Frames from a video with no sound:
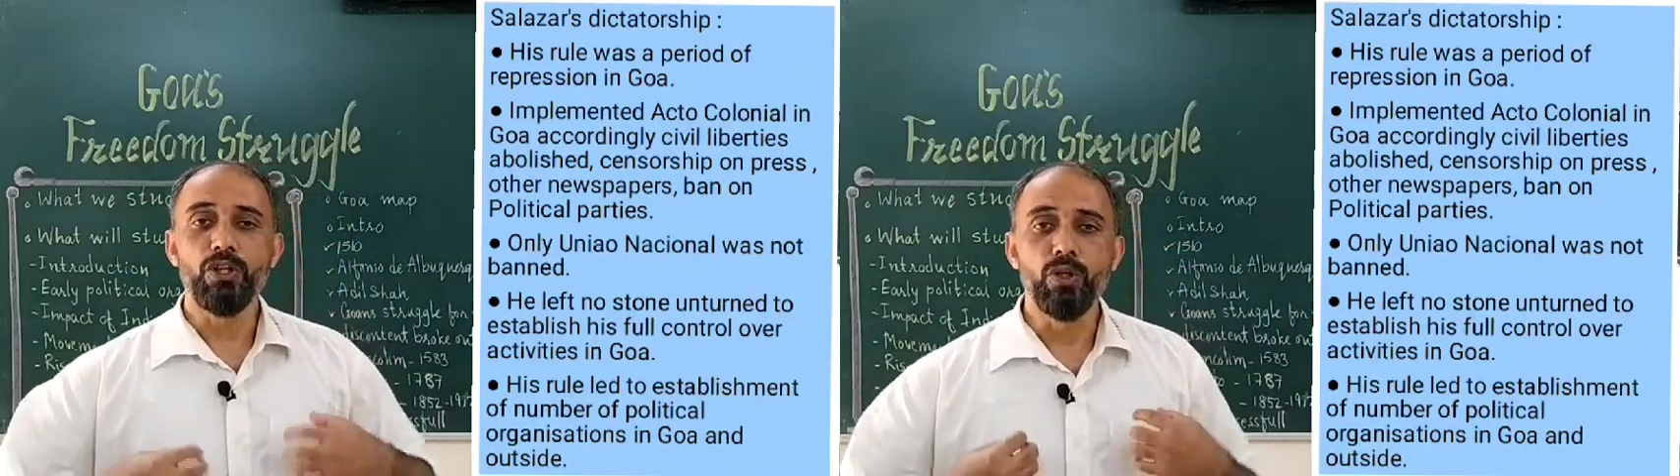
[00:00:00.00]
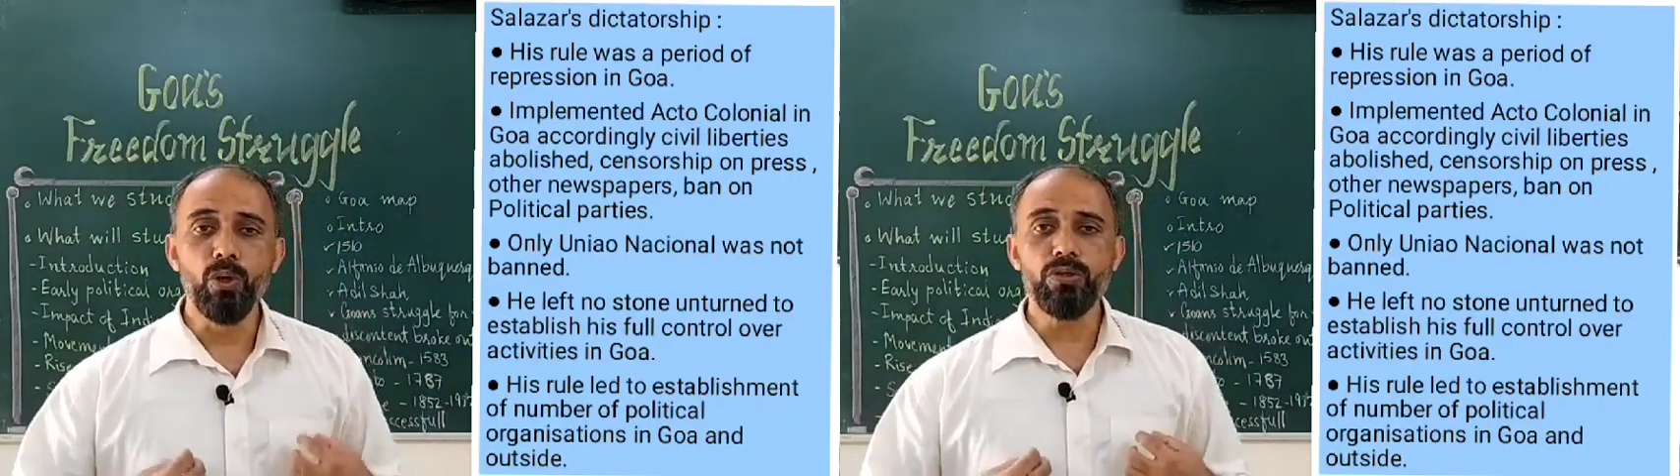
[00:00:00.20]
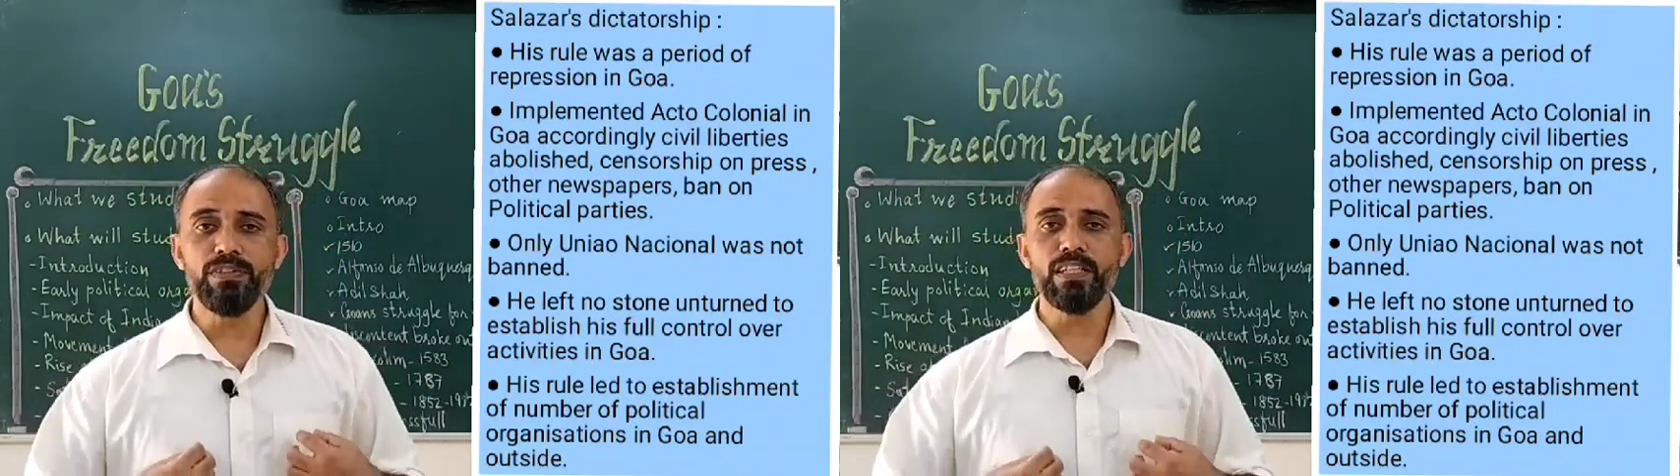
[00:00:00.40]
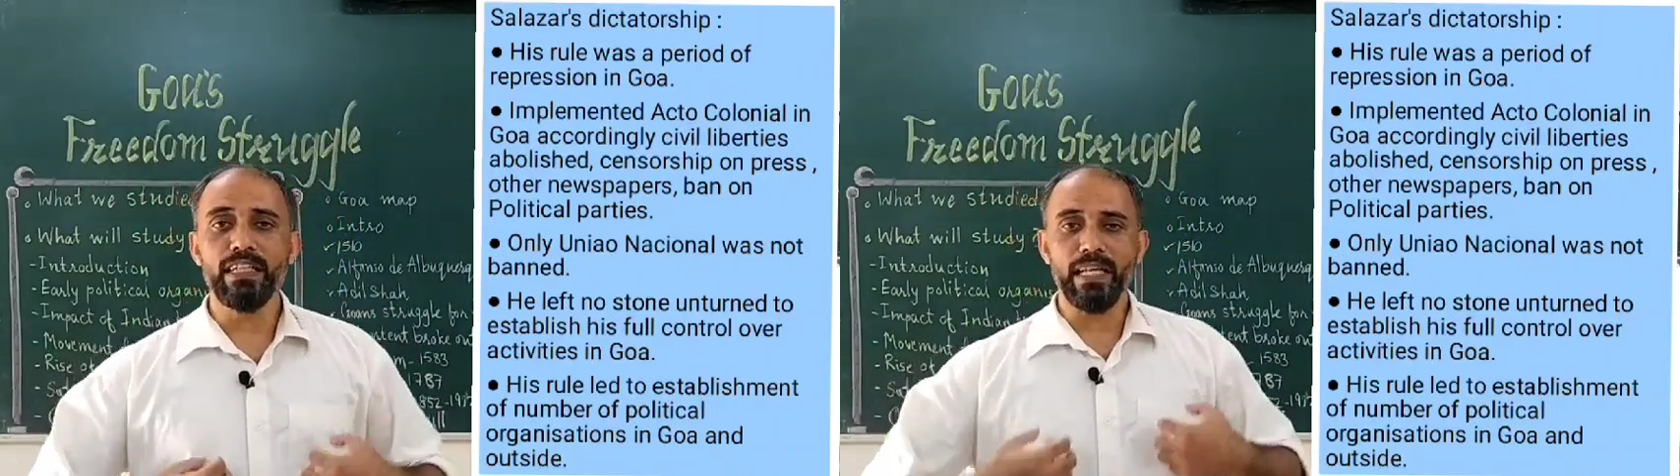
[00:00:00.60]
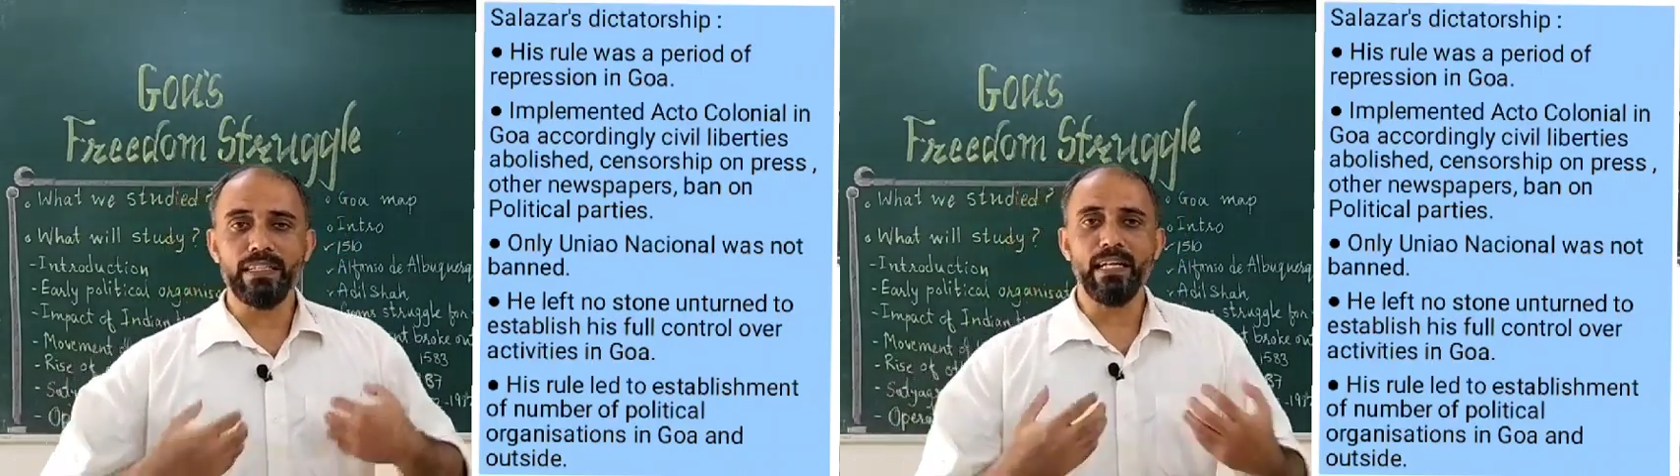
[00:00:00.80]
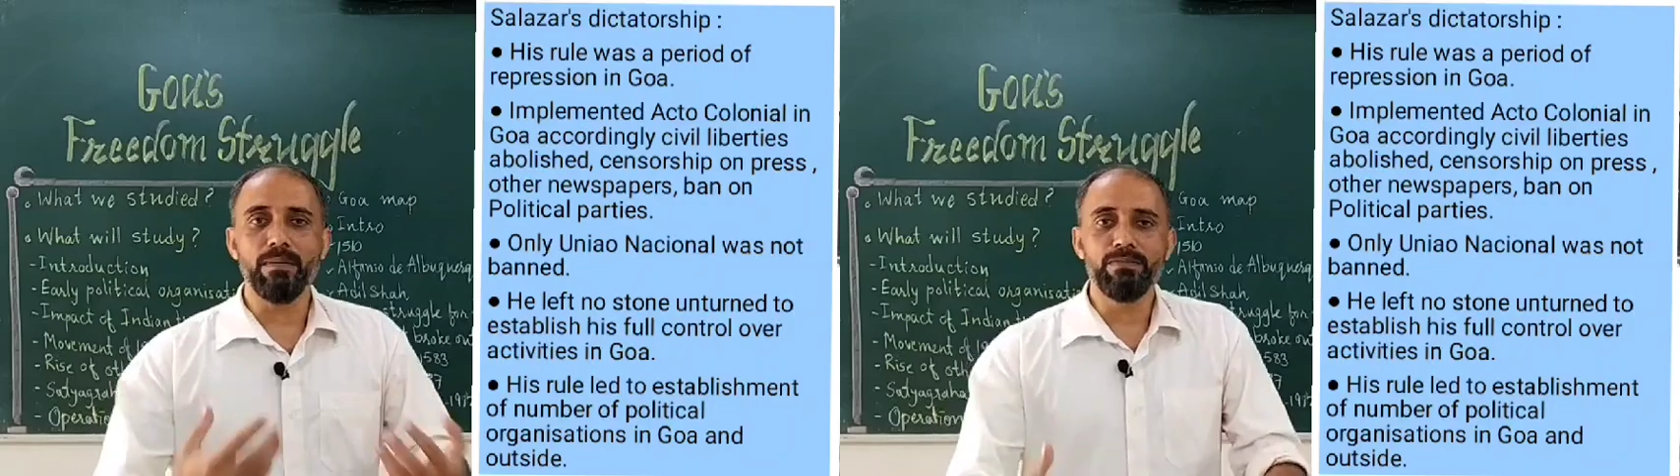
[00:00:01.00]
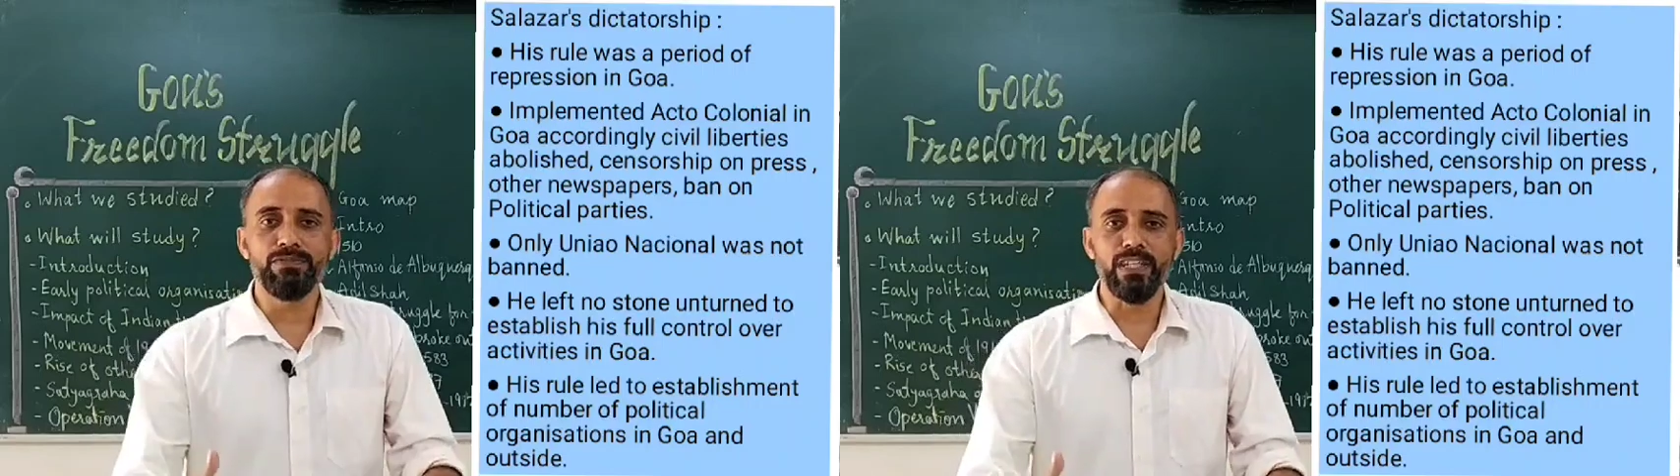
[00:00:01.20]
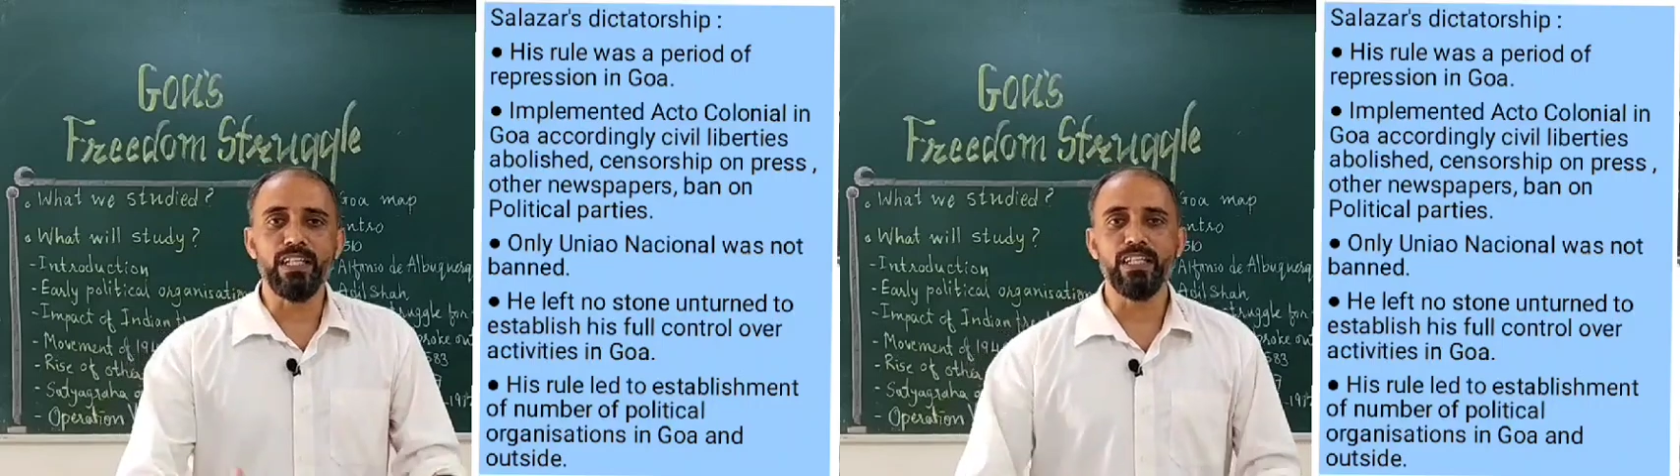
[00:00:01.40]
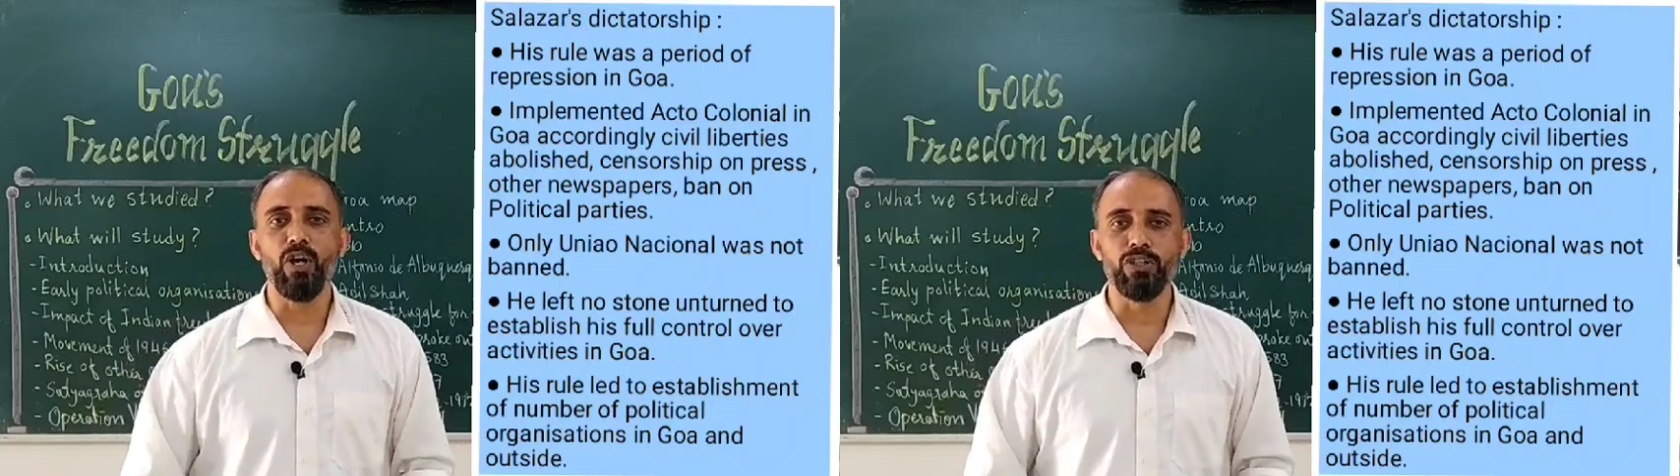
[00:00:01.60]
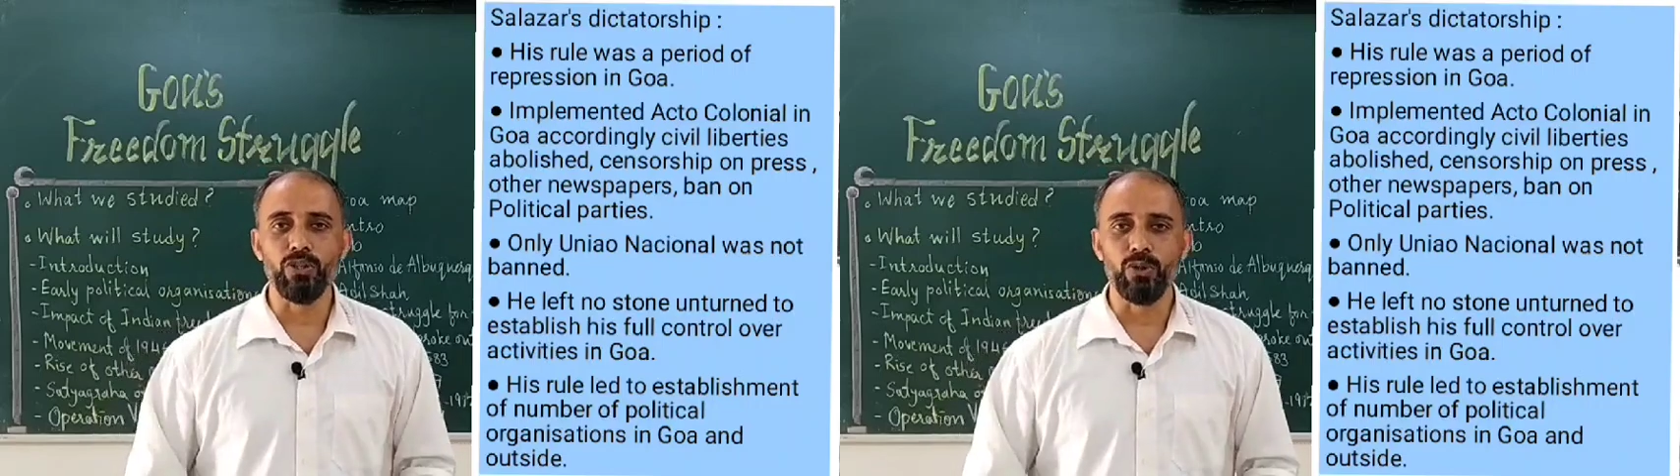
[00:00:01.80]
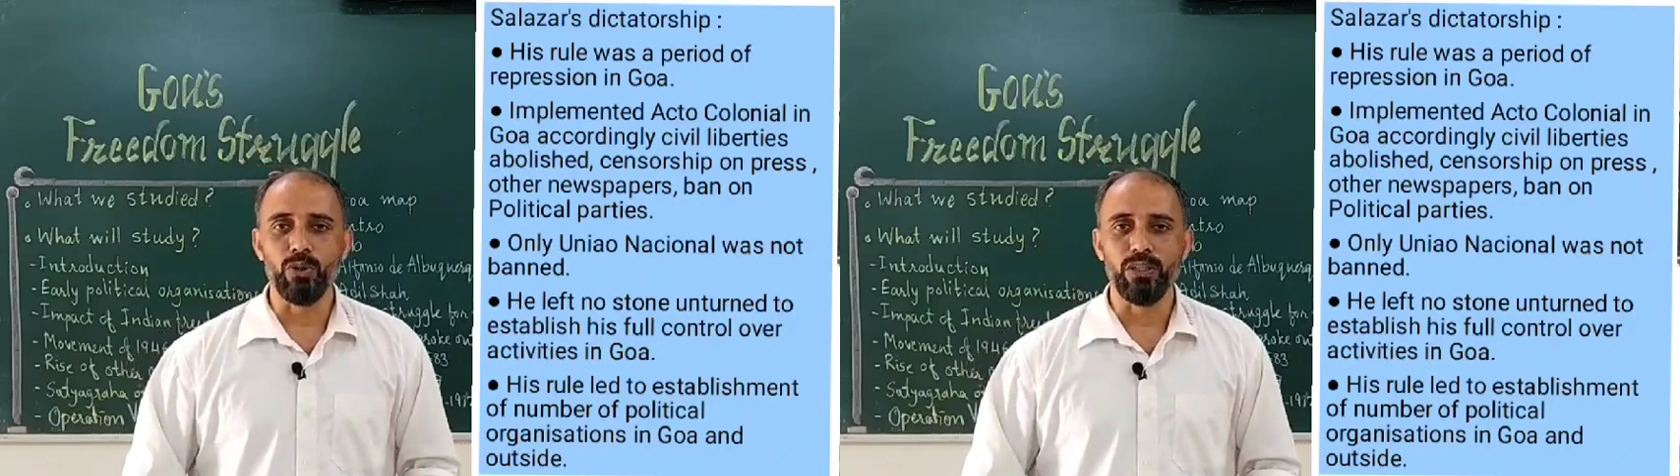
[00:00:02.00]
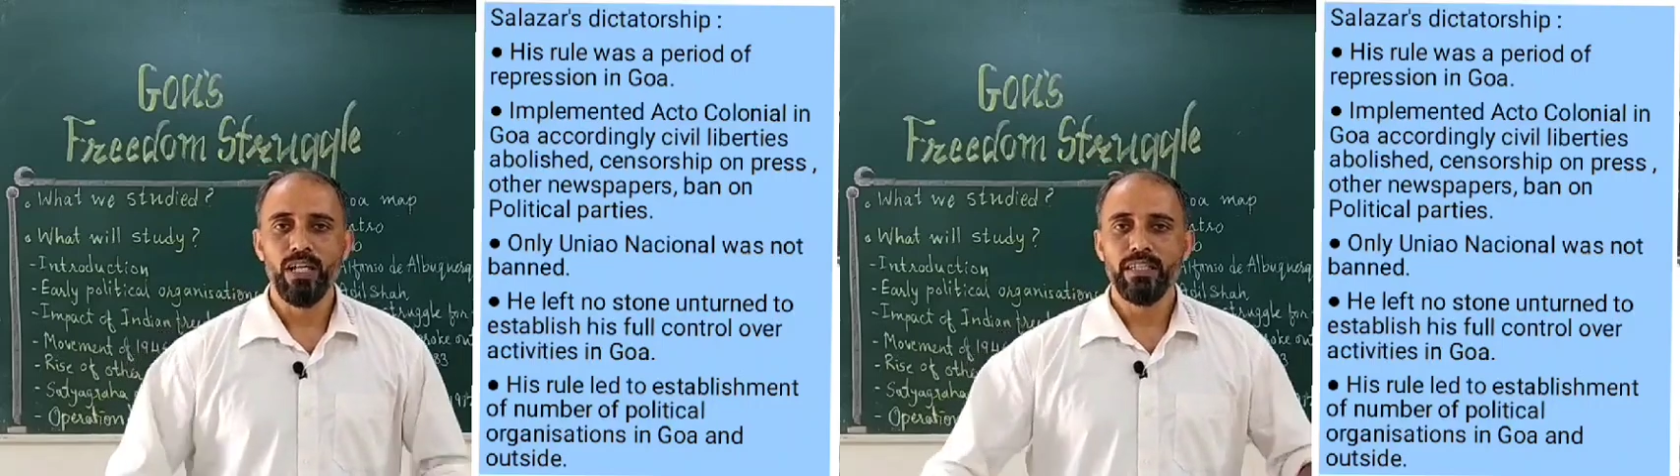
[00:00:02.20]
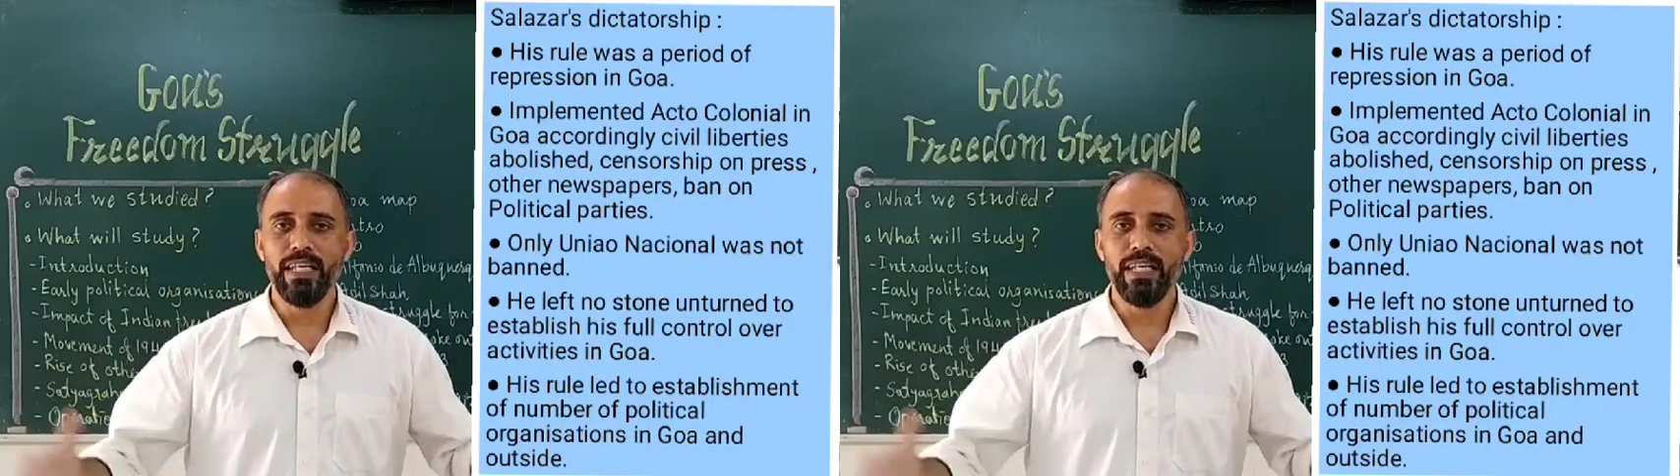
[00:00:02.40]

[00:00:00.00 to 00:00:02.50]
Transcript: no one can come freely on road.